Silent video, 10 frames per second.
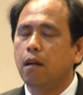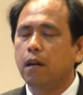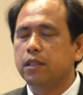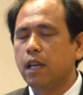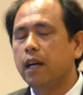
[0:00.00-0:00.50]

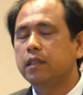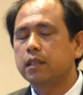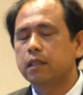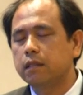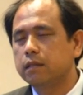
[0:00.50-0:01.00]
or the
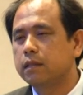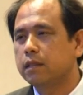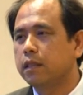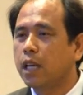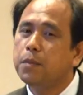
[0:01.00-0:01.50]
other
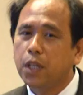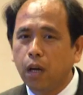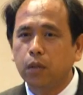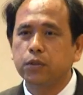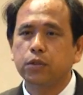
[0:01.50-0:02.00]

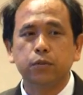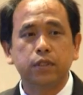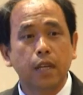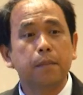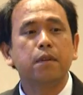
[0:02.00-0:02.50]
chemicals to
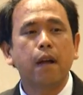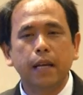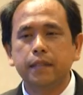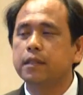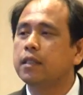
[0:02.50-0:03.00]

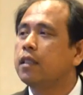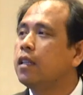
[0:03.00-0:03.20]
stabilize,